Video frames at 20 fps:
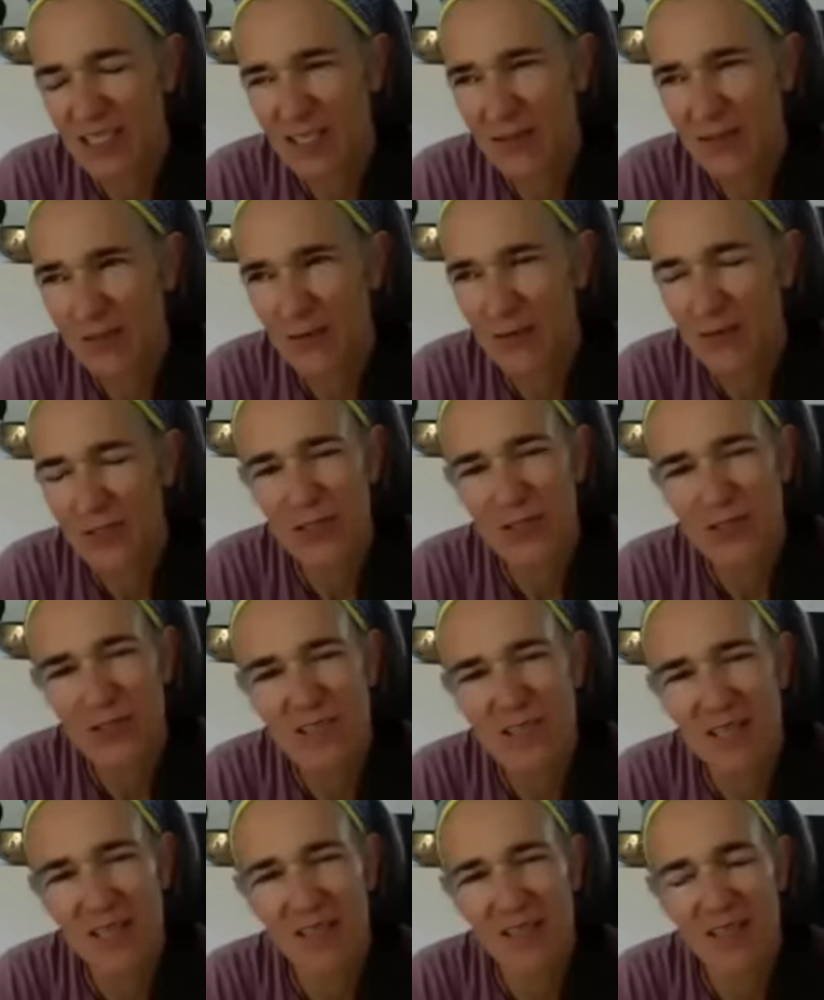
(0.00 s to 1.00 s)
And I've heard you
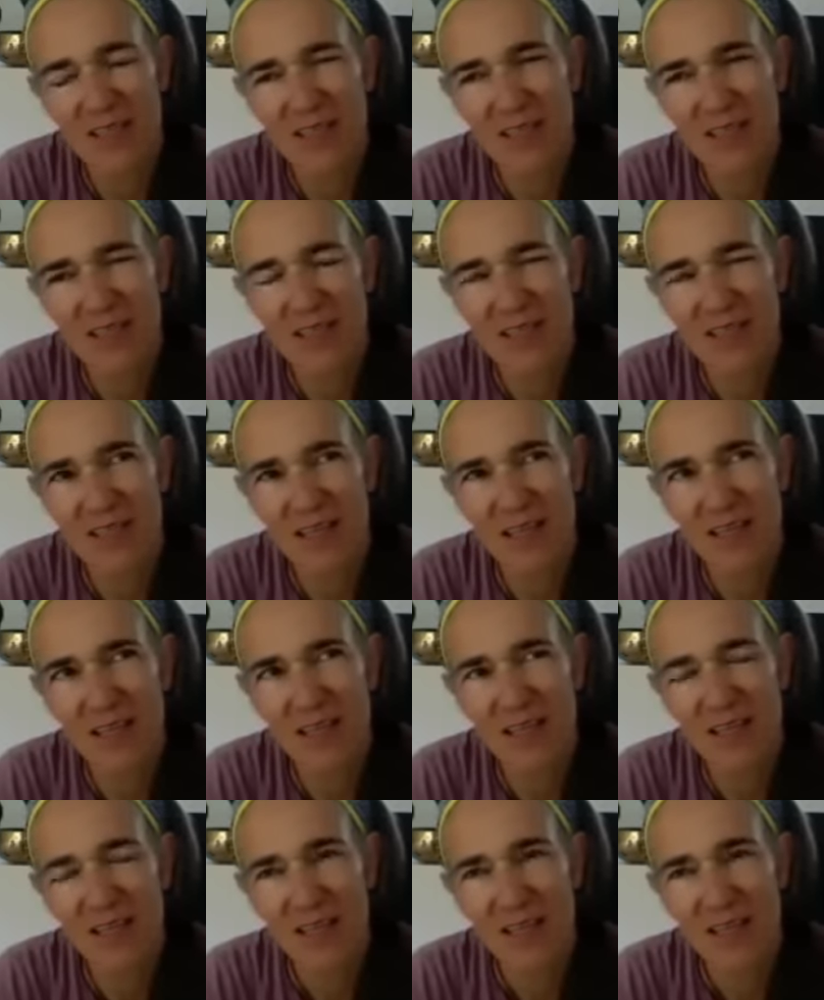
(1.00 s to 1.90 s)
say this, that